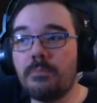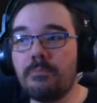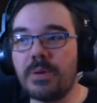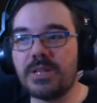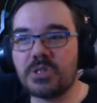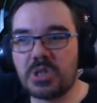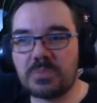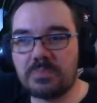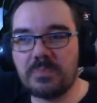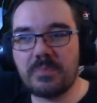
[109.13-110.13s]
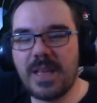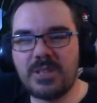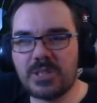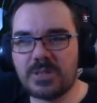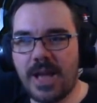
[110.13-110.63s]
But it just
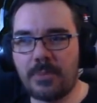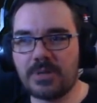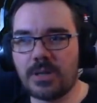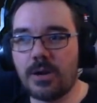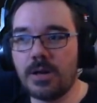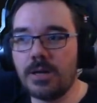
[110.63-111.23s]
helped a lot.